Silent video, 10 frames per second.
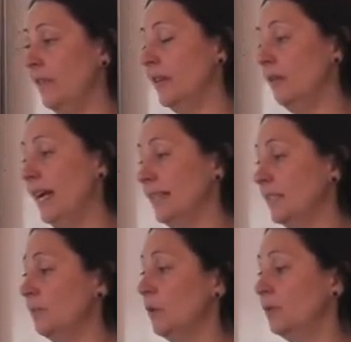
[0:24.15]
the
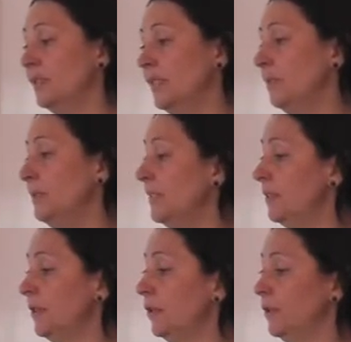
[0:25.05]
crisis most
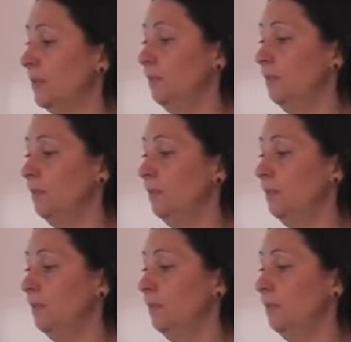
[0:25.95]
researched,